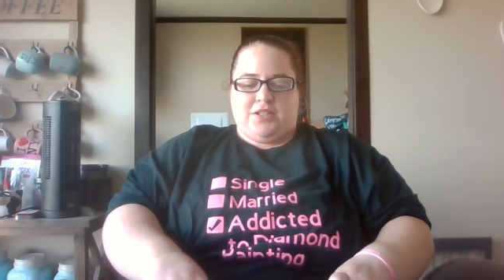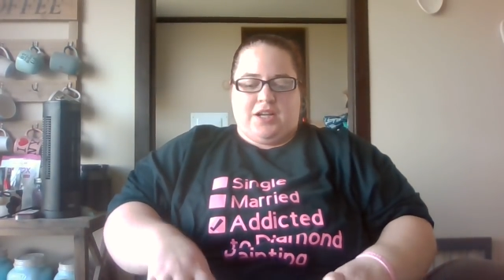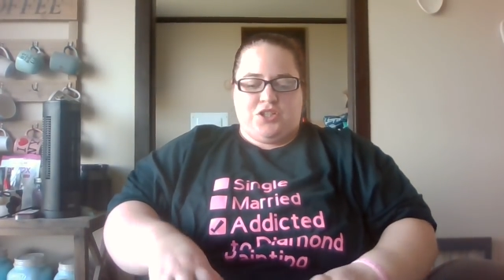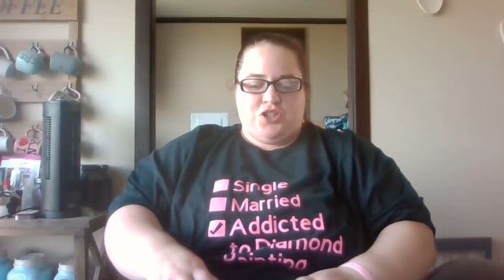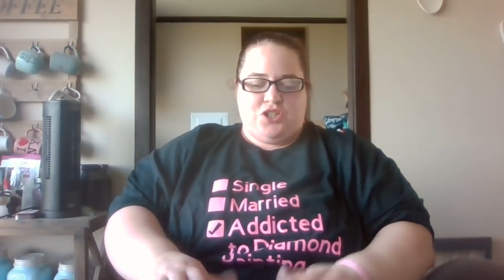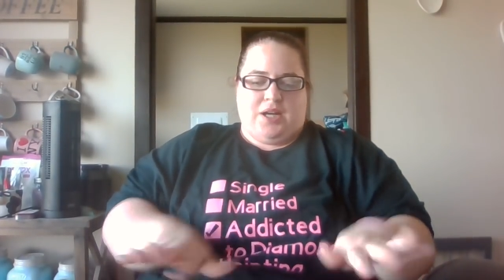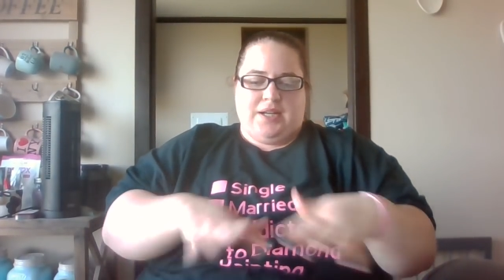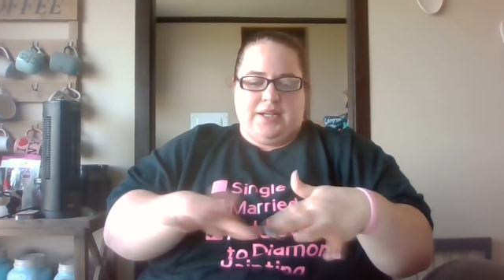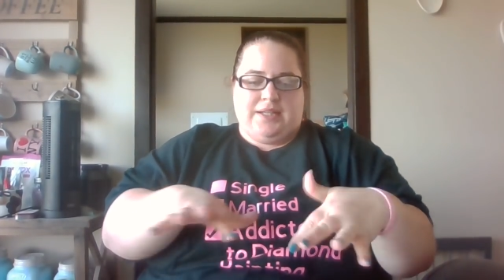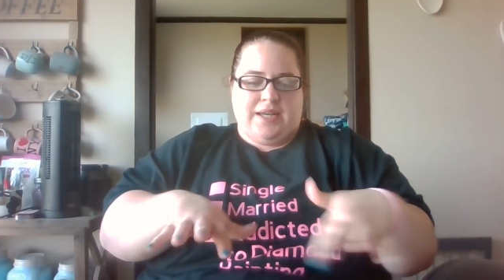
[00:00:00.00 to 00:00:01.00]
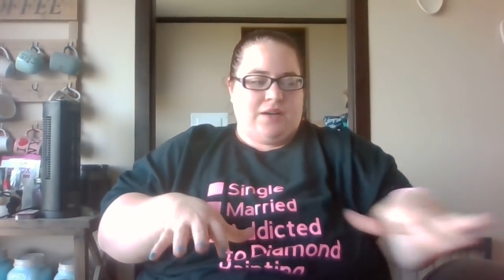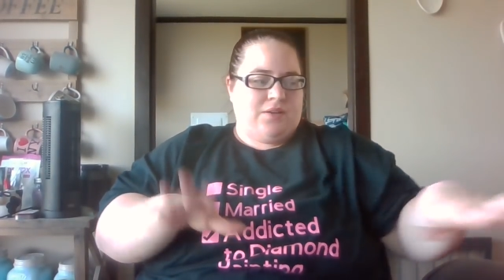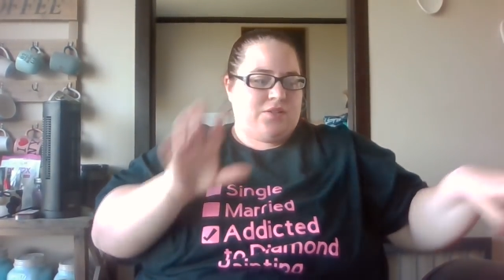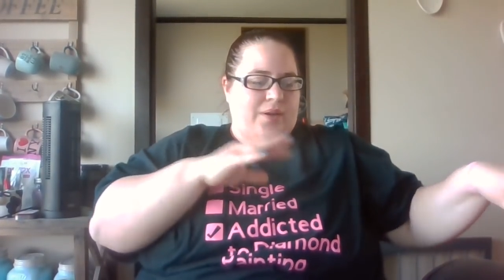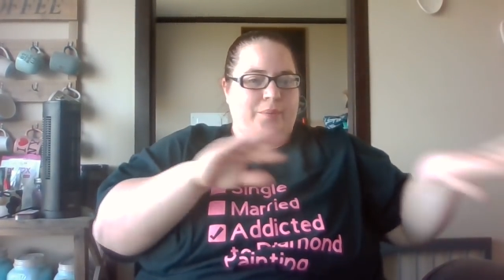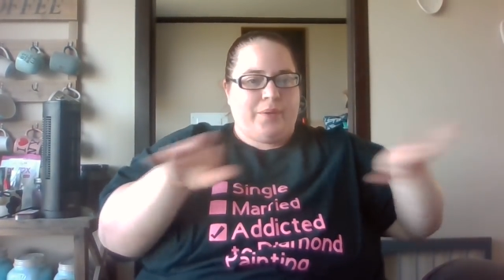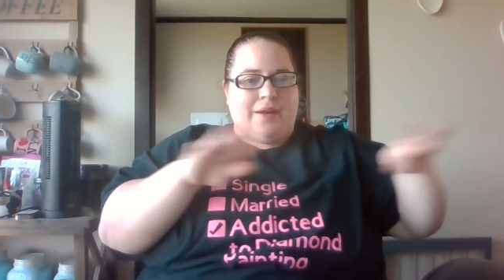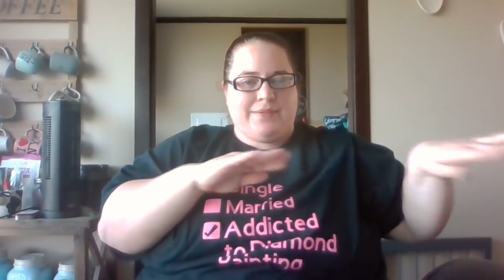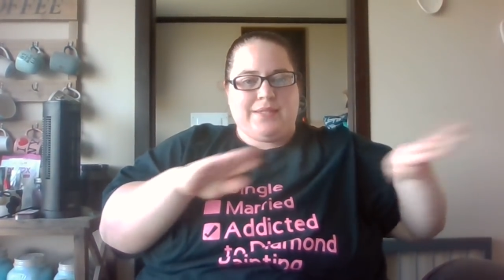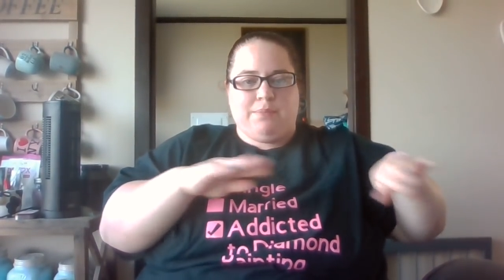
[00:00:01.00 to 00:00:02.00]
I just jotted it down so I wouldn't
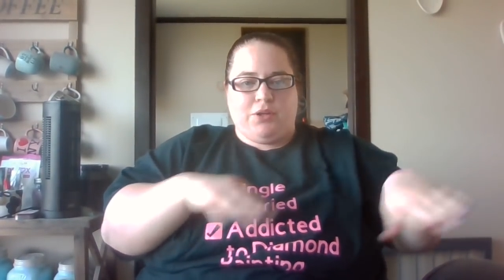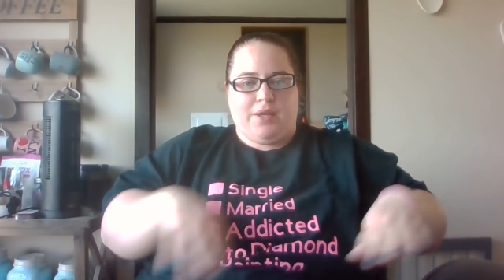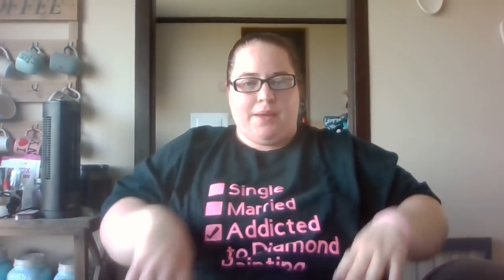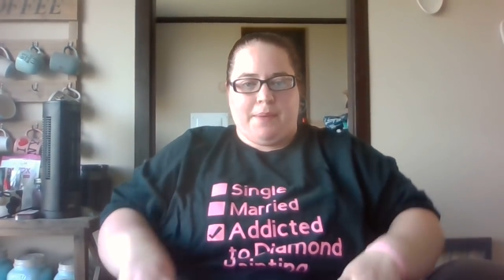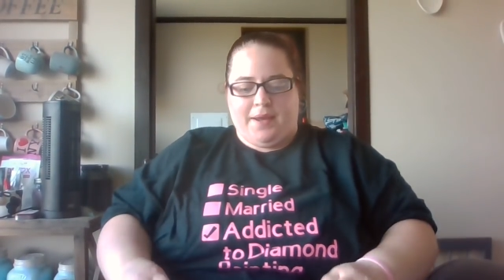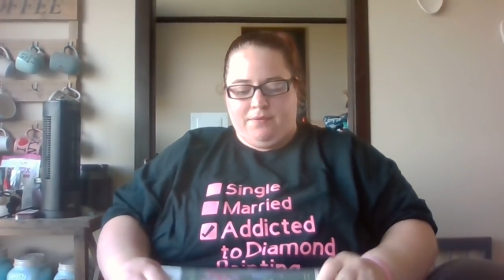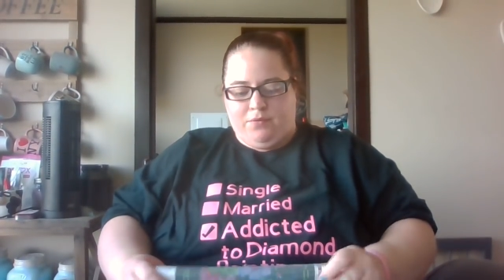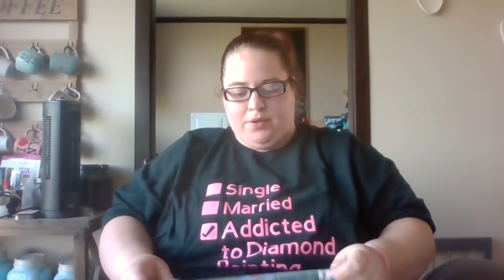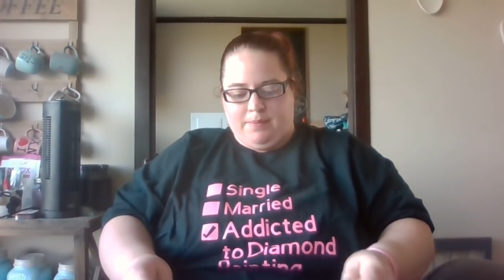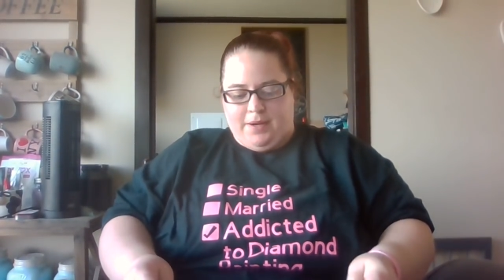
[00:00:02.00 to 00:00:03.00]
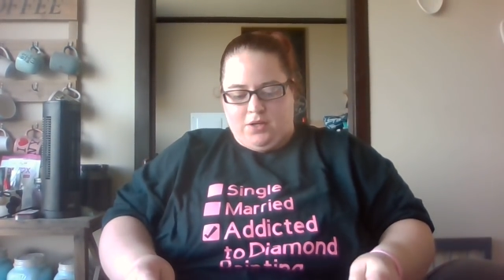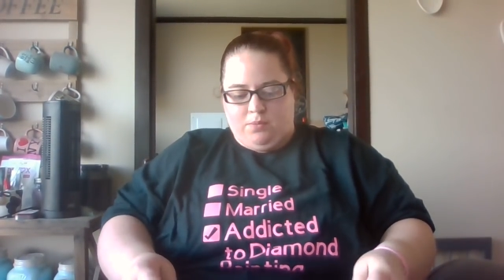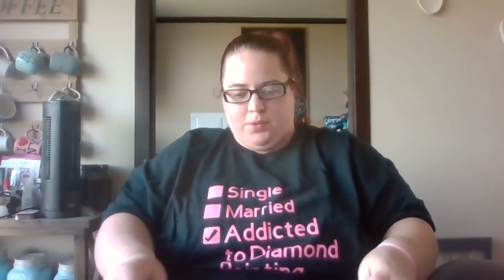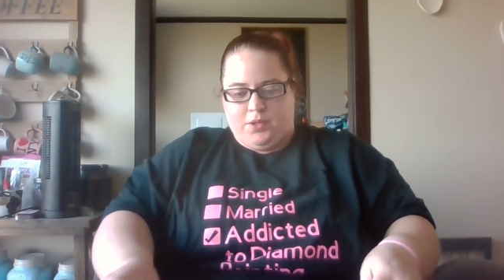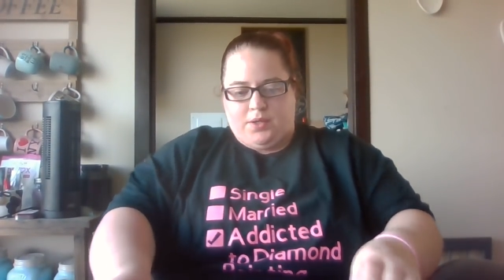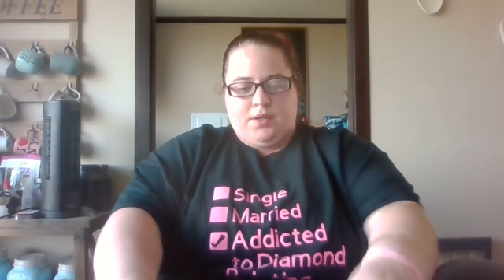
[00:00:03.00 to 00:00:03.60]
have to keep looking back and forth at my notebook.